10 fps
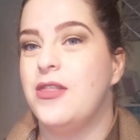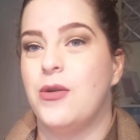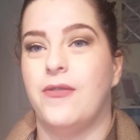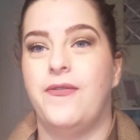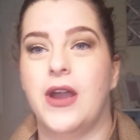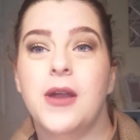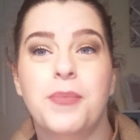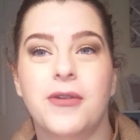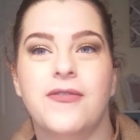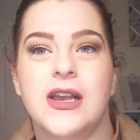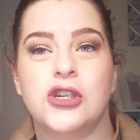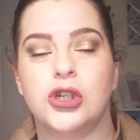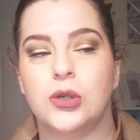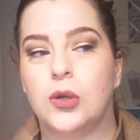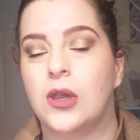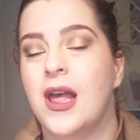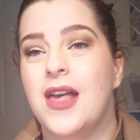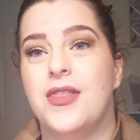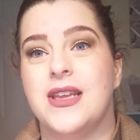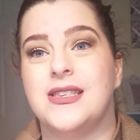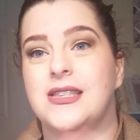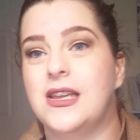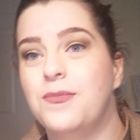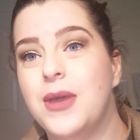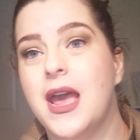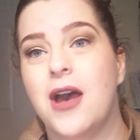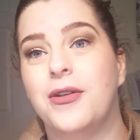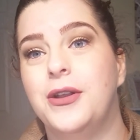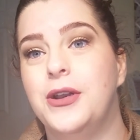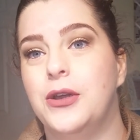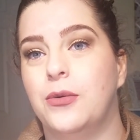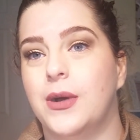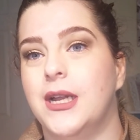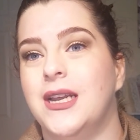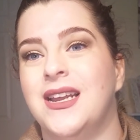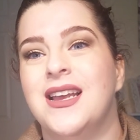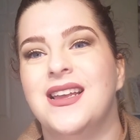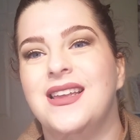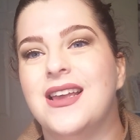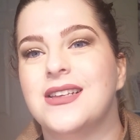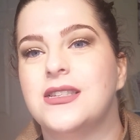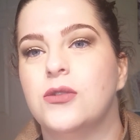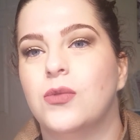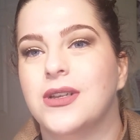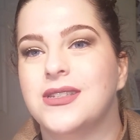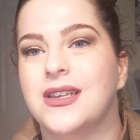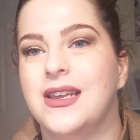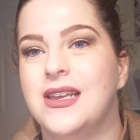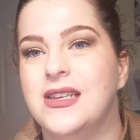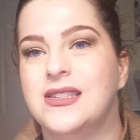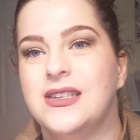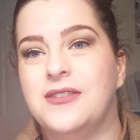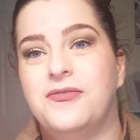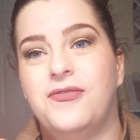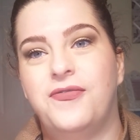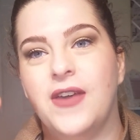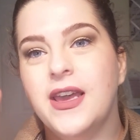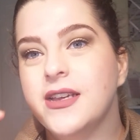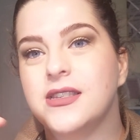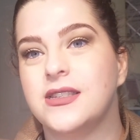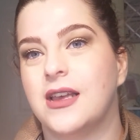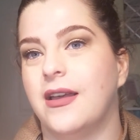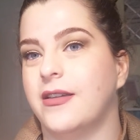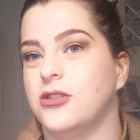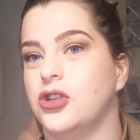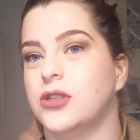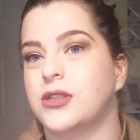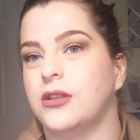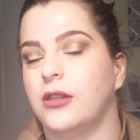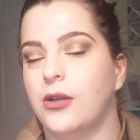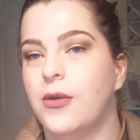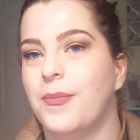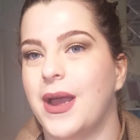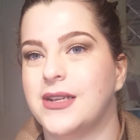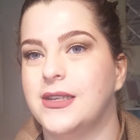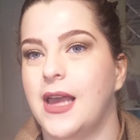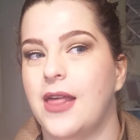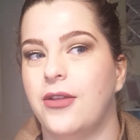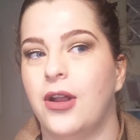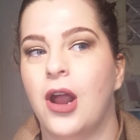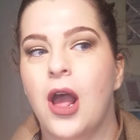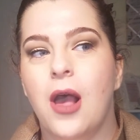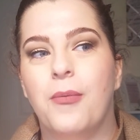They were very professional. They sent me out a new one. Yes, it was an easy fix. I could just glue it back together.